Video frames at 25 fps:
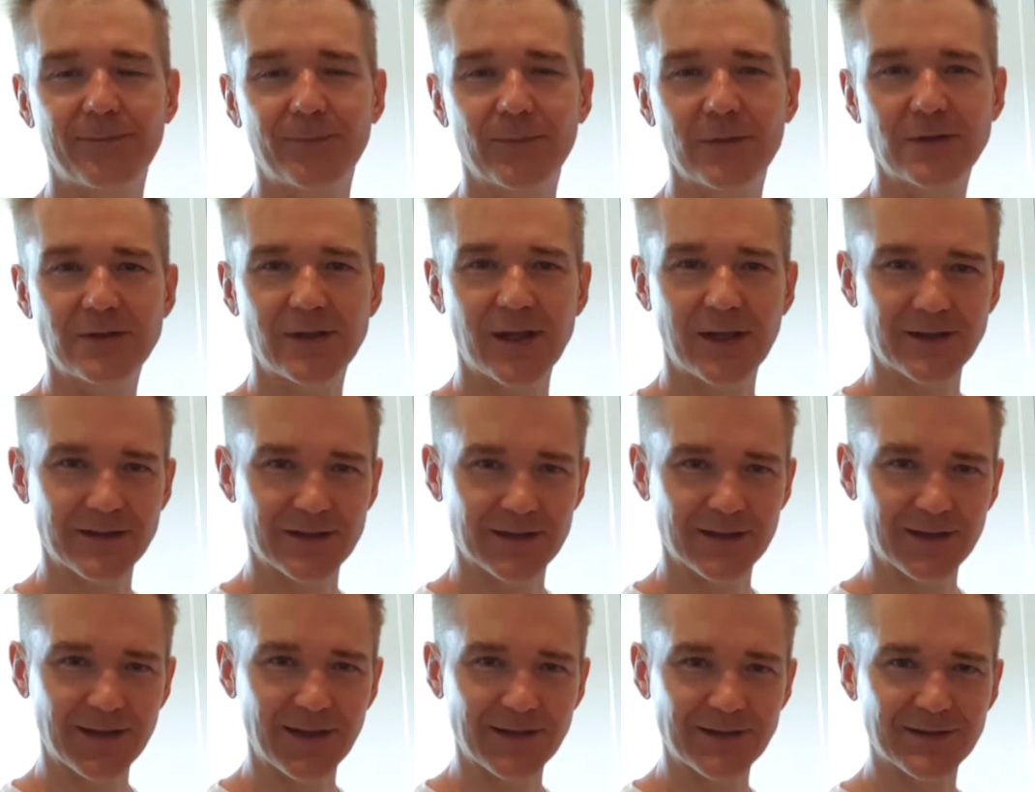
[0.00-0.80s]
So
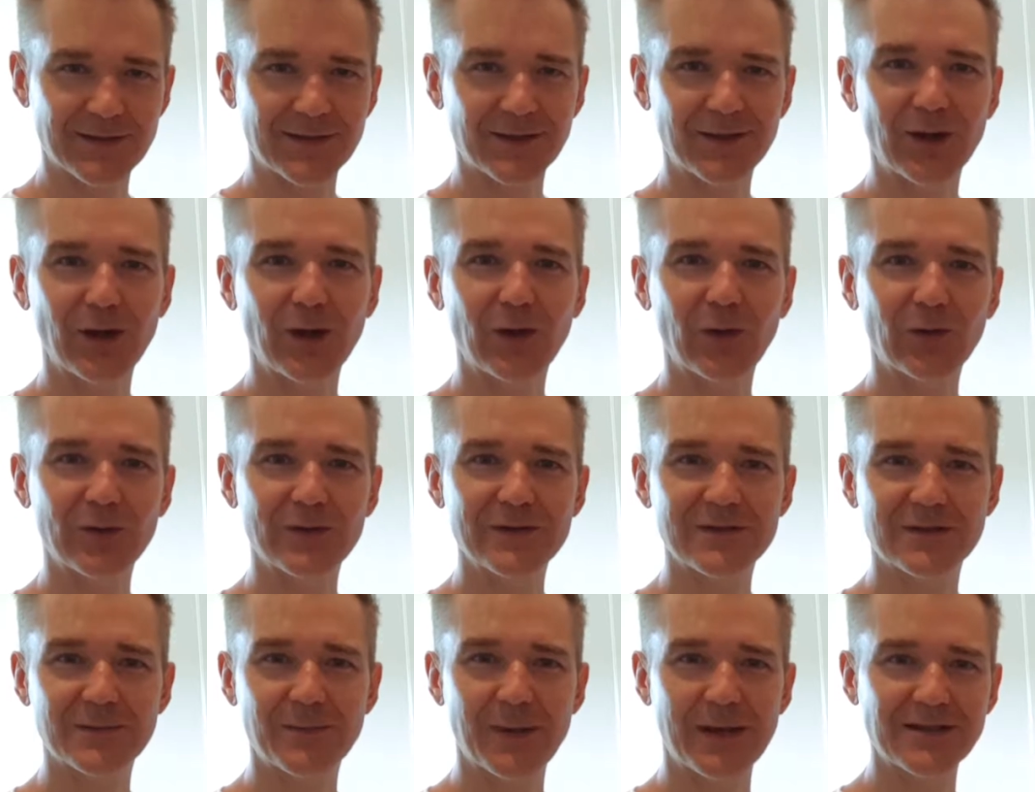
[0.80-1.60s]
that's the goal,
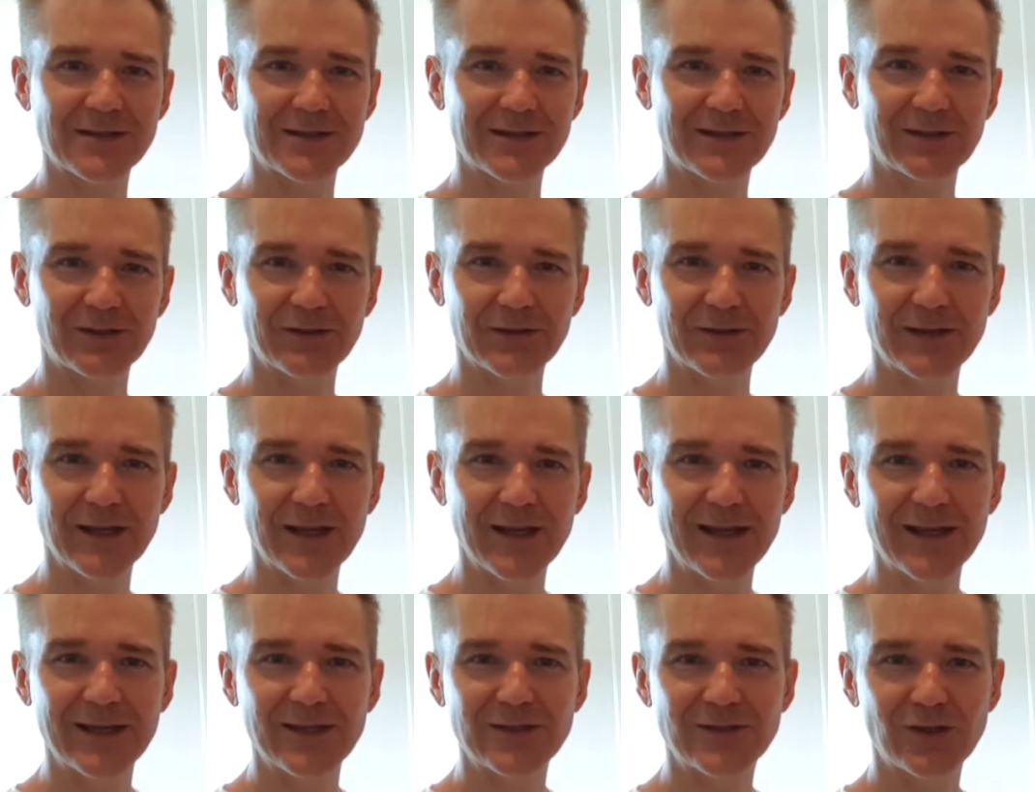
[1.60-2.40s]
is to basically
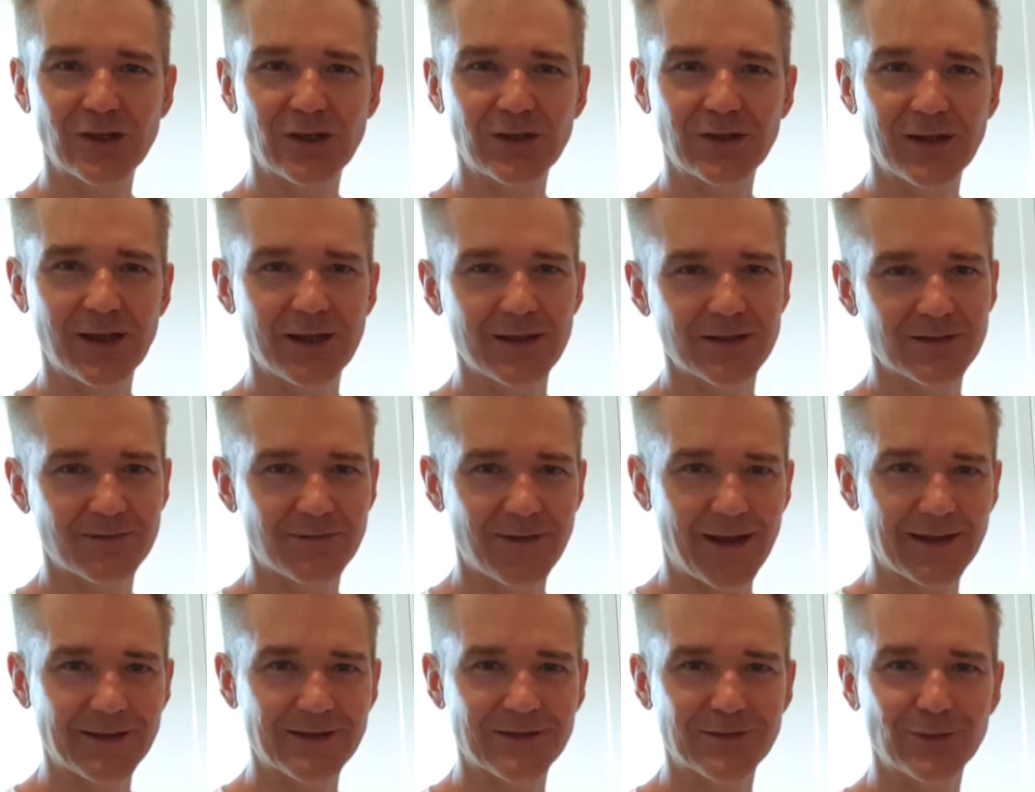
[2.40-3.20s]
turn those
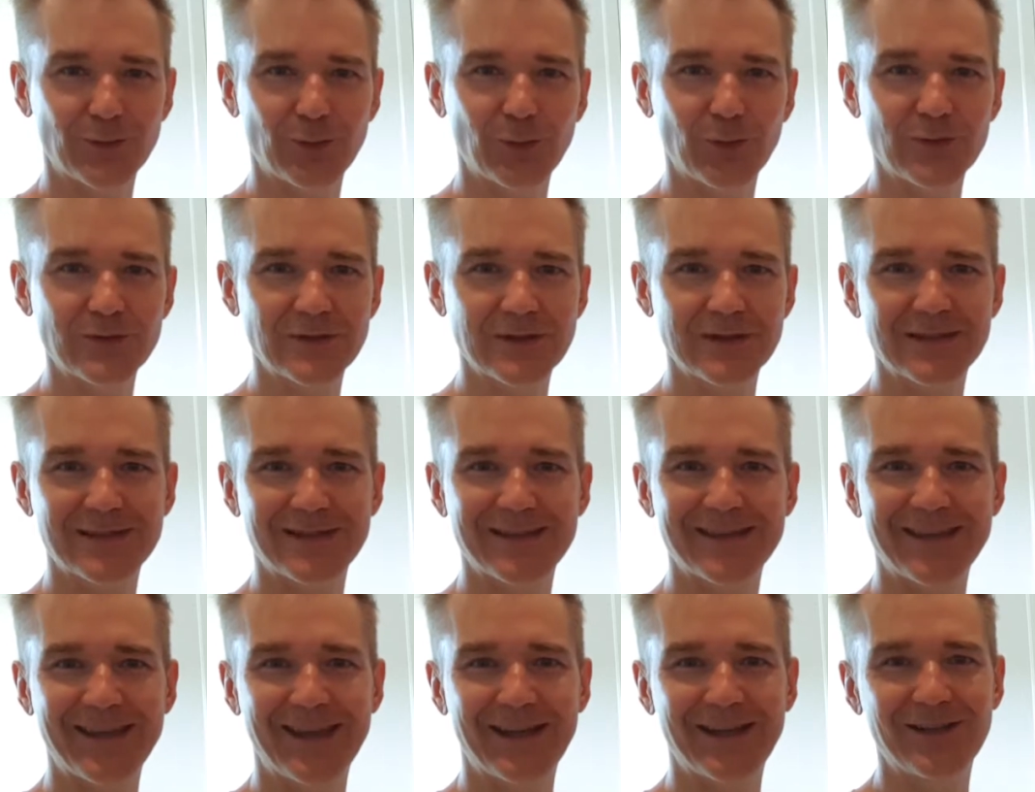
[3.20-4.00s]
fat stores into
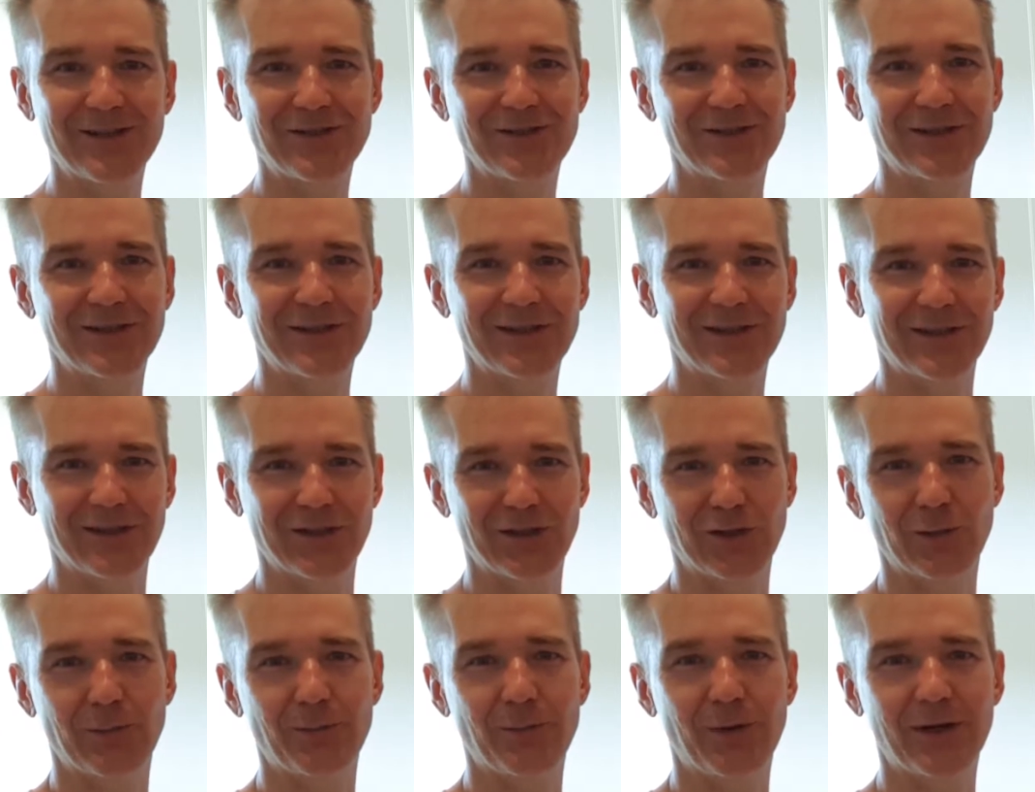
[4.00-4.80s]
the energy that
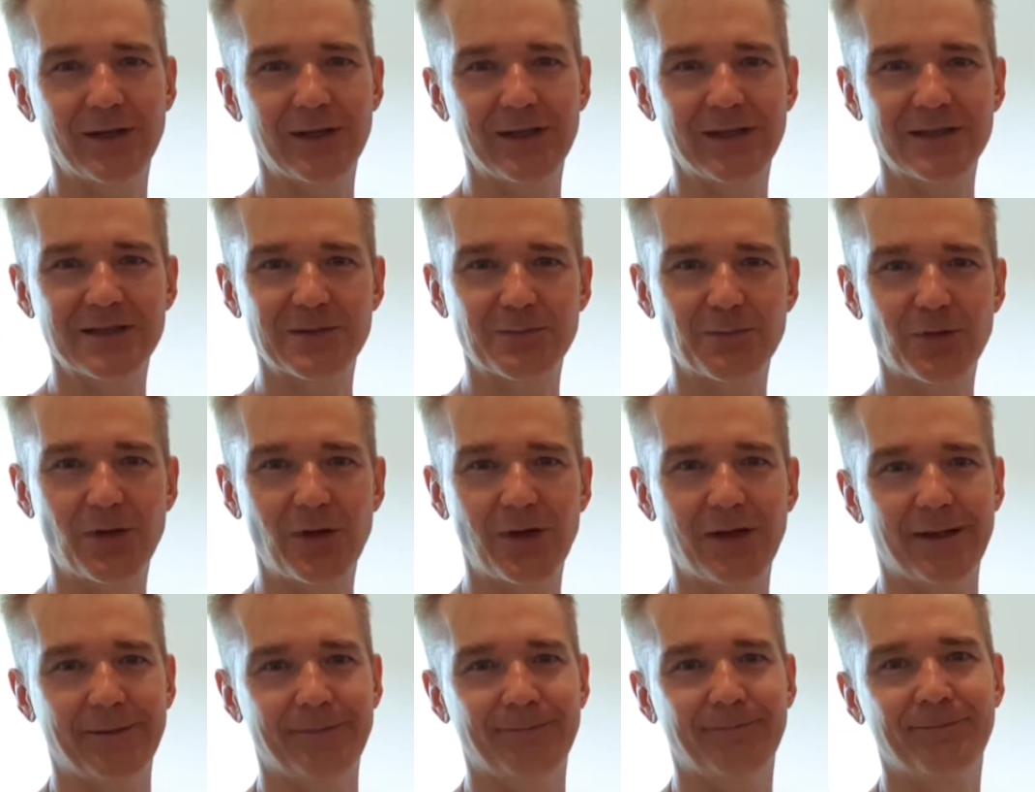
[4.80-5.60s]
your body is
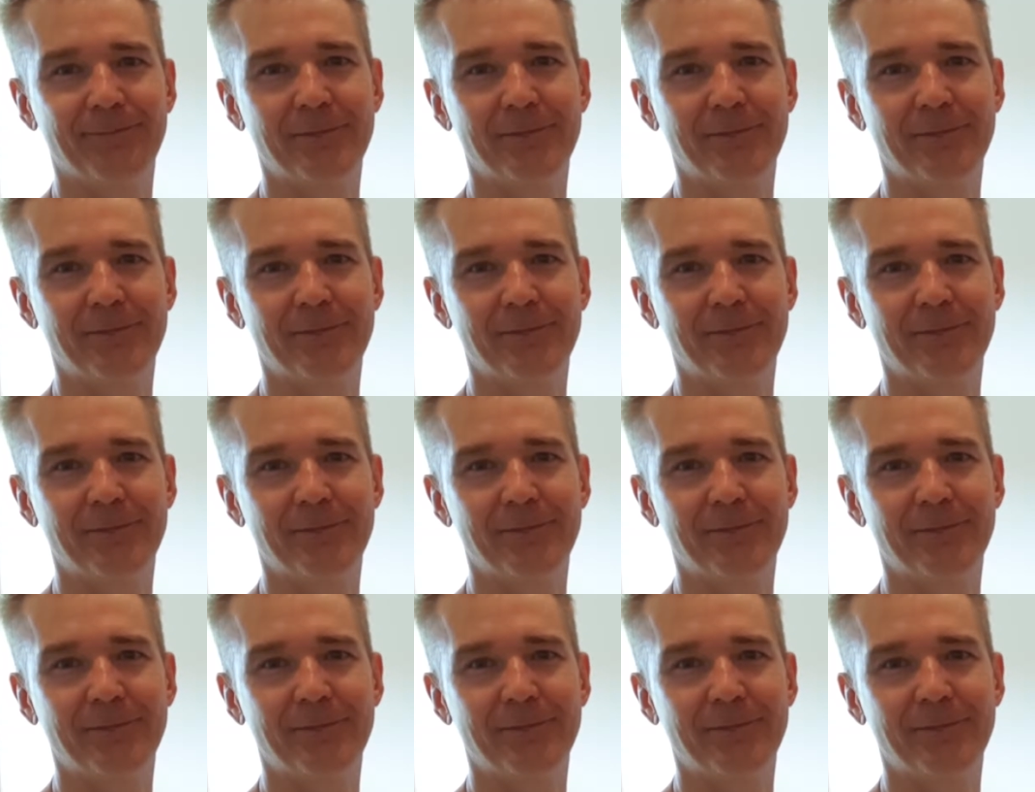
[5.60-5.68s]
burning.